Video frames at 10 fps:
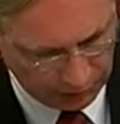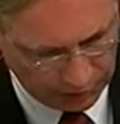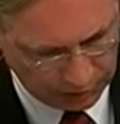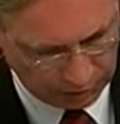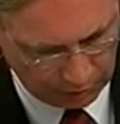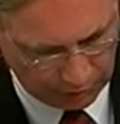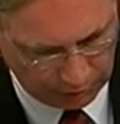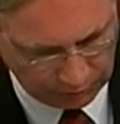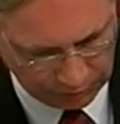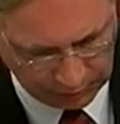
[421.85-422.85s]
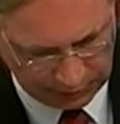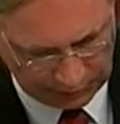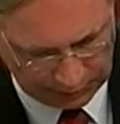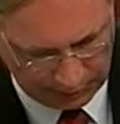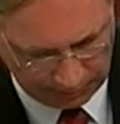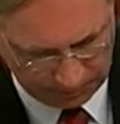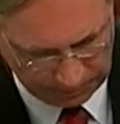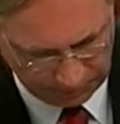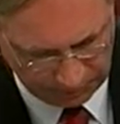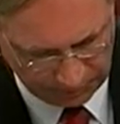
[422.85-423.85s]
of the 12, was leading them.
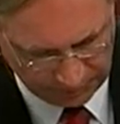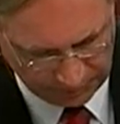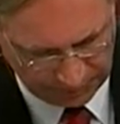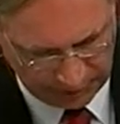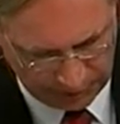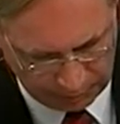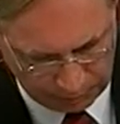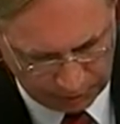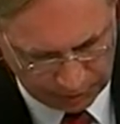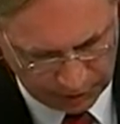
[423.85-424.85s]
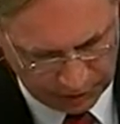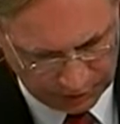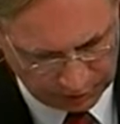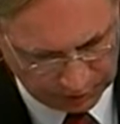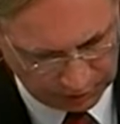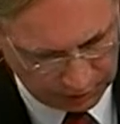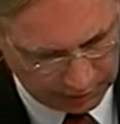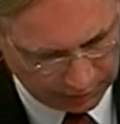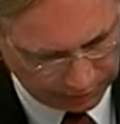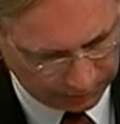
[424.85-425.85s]
He approached Jesus to
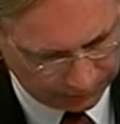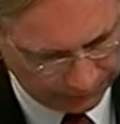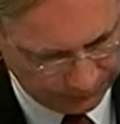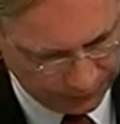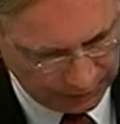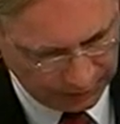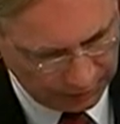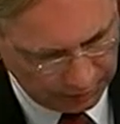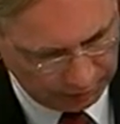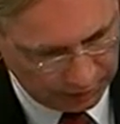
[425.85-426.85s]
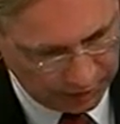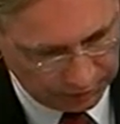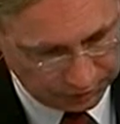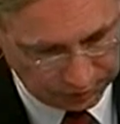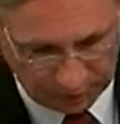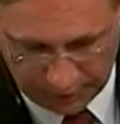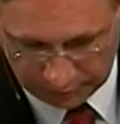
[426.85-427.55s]
kiss him, but Jesus asked